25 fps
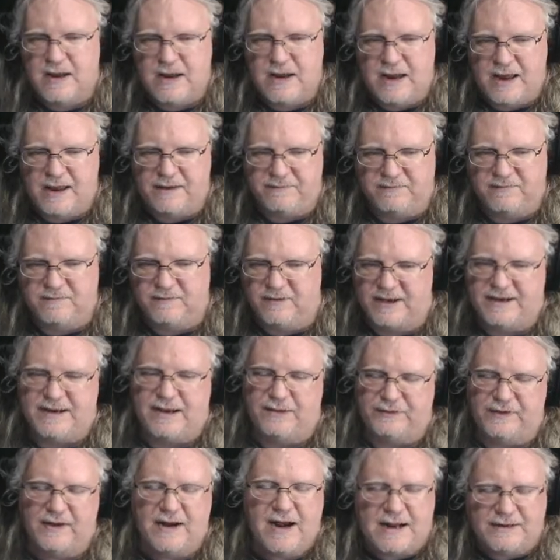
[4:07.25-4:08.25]
And like I
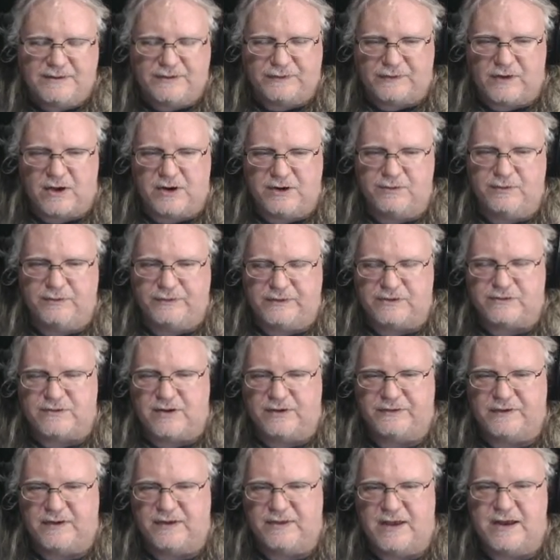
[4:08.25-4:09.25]
said, I just thought it was
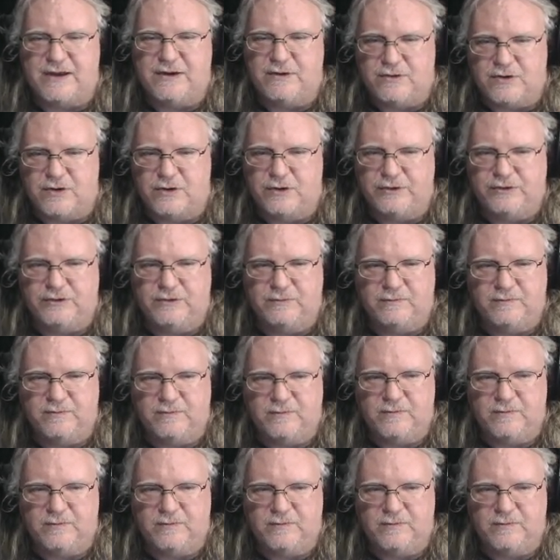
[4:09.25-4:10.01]
interesting that you could,